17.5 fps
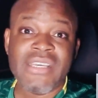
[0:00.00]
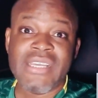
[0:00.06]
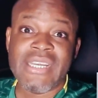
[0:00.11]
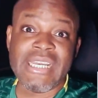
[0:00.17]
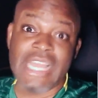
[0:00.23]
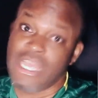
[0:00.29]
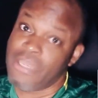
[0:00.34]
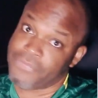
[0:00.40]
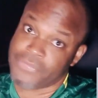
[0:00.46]

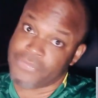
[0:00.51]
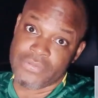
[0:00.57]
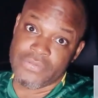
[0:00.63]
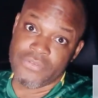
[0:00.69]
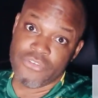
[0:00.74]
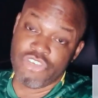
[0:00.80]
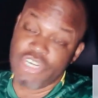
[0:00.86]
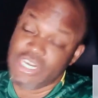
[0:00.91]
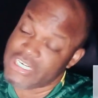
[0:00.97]
left.
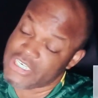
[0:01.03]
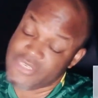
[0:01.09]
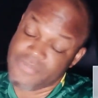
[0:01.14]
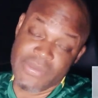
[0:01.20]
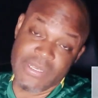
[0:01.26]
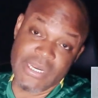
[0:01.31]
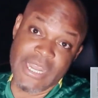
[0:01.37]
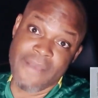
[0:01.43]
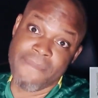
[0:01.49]
Trust
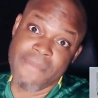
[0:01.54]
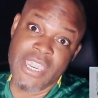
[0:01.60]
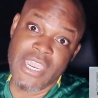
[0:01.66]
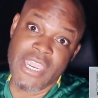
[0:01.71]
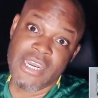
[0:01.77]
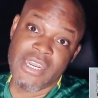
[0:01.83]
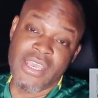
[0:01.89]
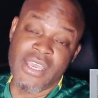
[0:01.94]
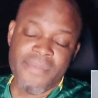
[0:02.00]
me. I
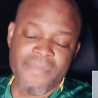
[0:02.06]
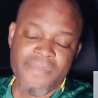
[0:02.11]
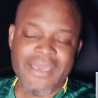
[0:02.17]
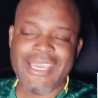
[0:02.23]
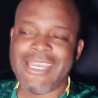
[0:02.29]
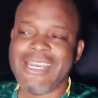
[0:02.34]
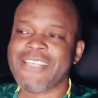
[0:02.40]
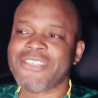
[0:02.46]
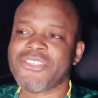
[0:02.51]
mean,
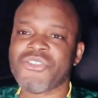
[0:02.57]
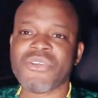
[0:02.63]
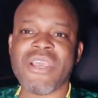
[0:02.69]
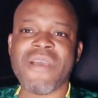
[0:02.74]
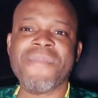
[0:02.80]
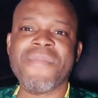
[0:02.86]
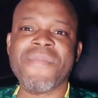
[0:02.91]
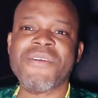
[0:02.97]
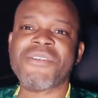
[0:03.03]
man, hit that
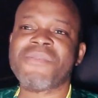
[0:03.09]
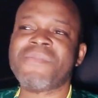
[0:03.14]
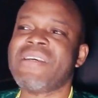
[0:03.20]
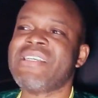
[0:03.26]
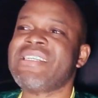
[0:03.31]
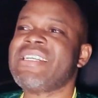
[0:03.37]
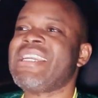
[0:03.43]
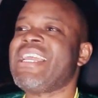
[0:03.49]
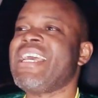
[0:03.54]
subscribe button,
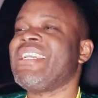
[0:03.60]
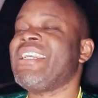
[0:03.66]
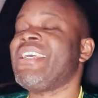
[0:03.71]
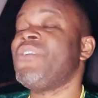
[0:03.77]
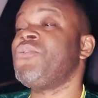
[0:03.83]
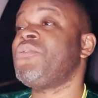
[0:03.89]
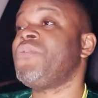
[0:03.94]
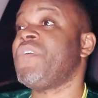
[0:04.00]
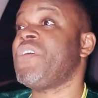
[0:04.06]
smash that like and that
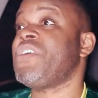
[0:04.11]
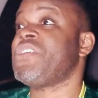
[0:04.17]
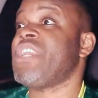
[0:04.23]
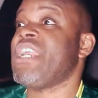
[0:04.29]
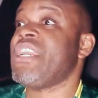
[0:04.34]
notification.